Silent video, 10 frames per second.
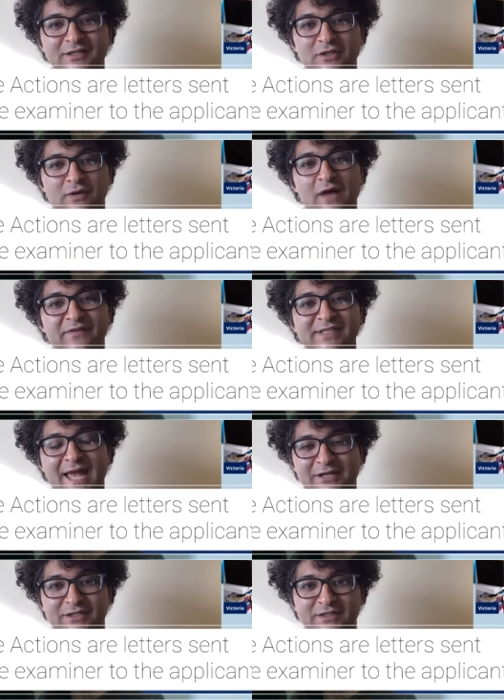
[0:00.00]
So the office
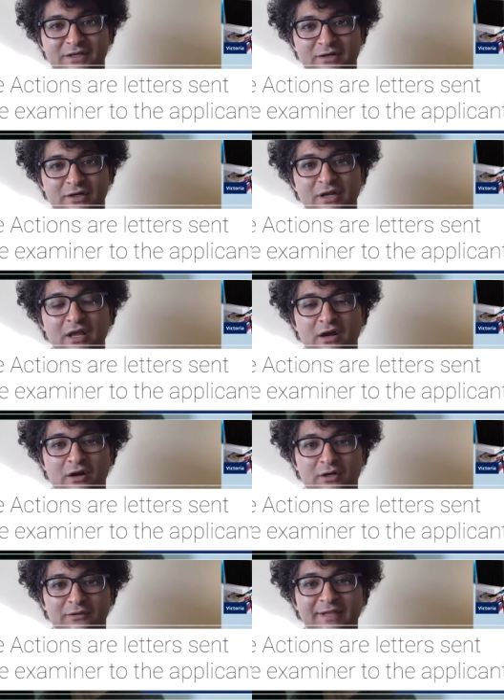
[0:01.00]
actions are
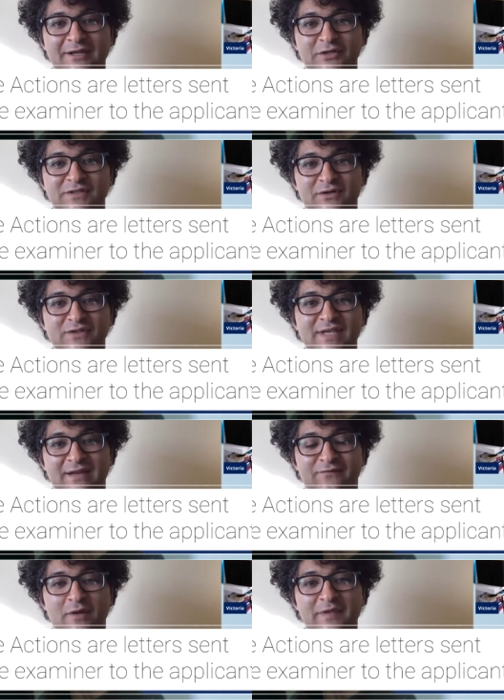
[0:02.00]
letters that are
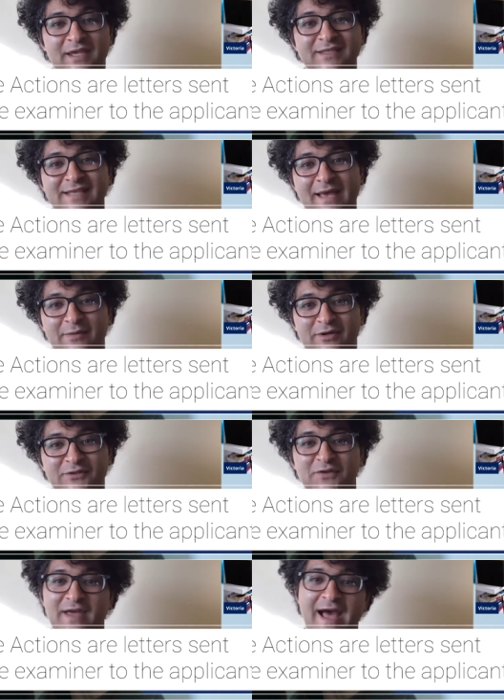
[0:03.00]
sent from the examiner
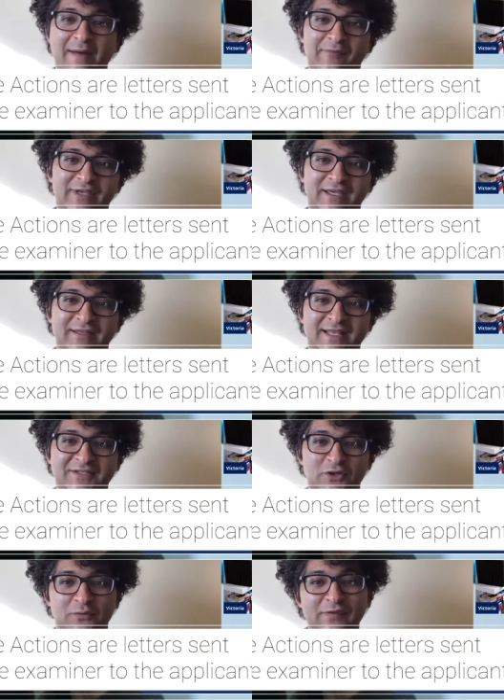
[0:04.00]
to the applicant. And
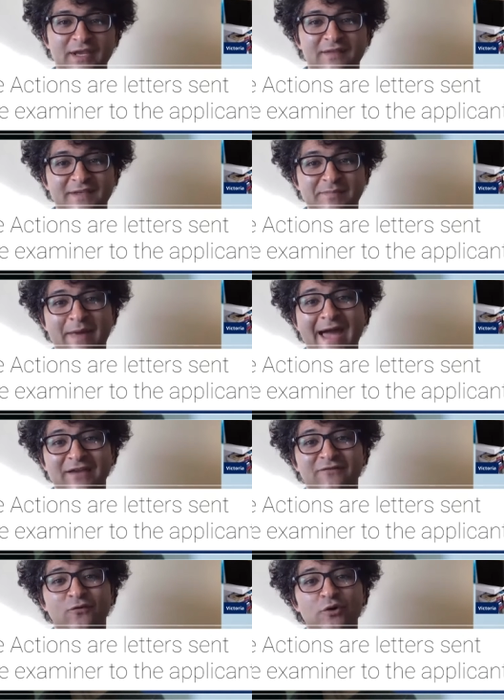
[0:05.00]
so this
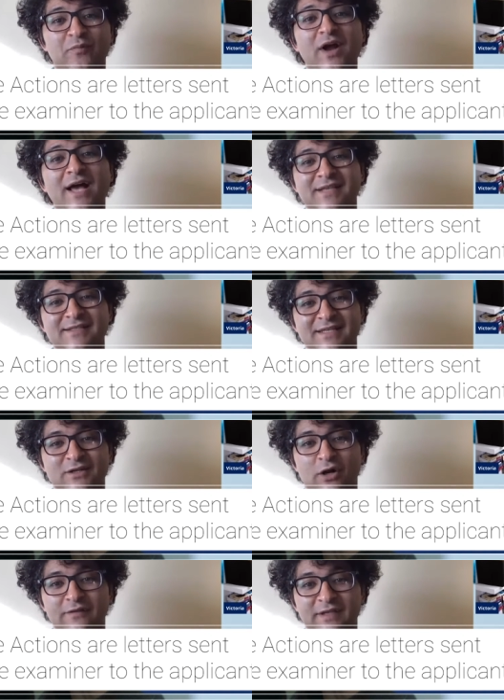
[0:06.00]
back and forth process is
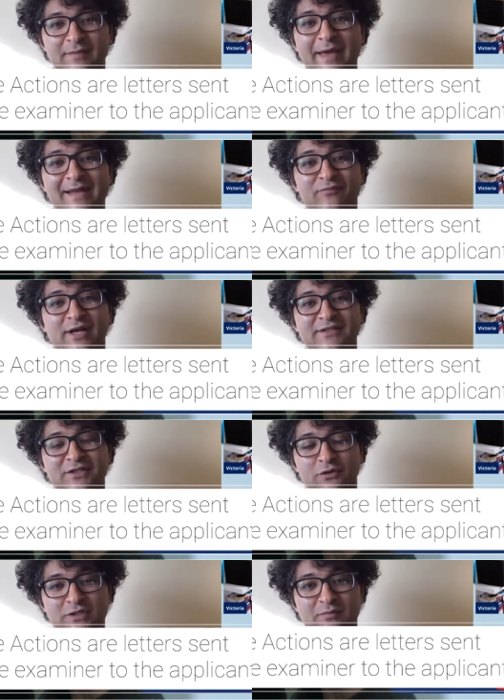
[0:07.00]
called the patent
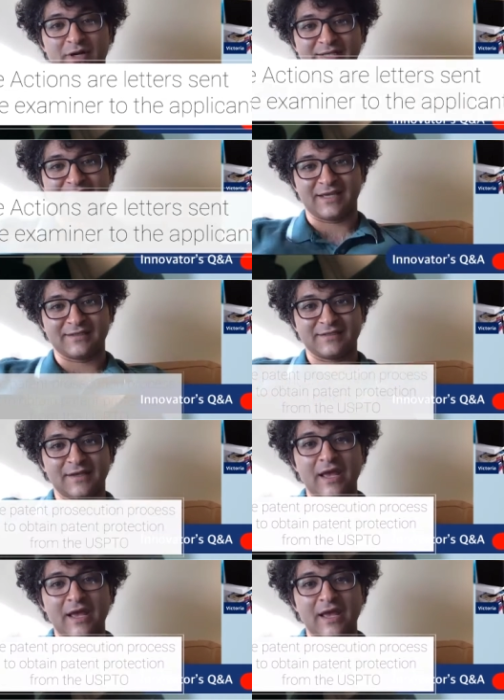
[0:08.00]
prosecution process.